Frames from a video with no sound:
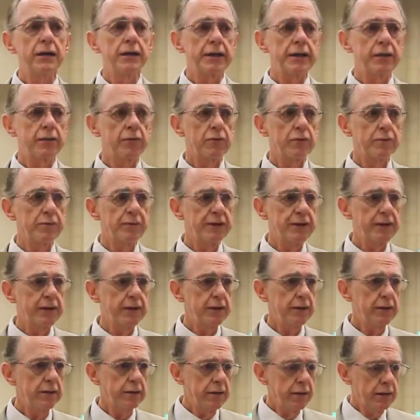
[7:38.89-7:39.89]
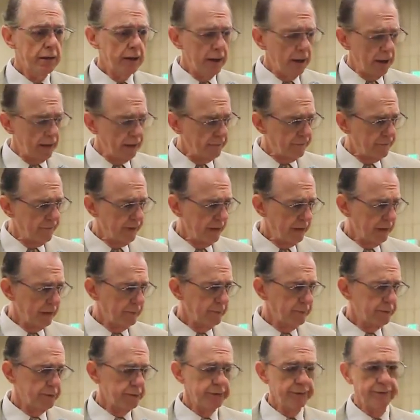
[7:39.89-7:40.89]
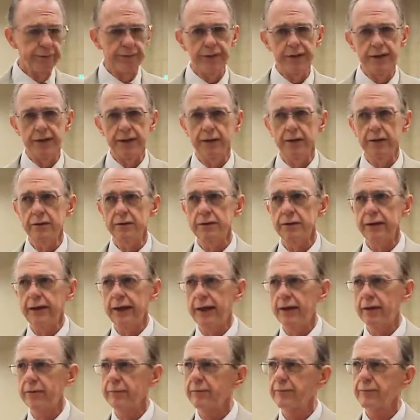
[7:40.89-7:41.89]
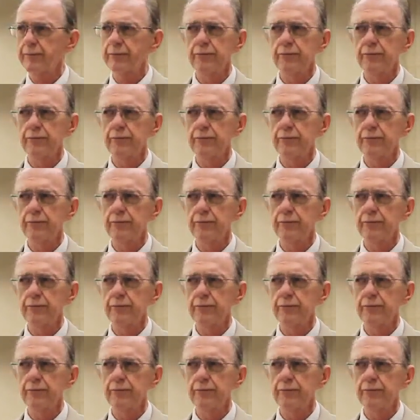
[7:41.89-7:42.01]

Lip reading: It will be available there at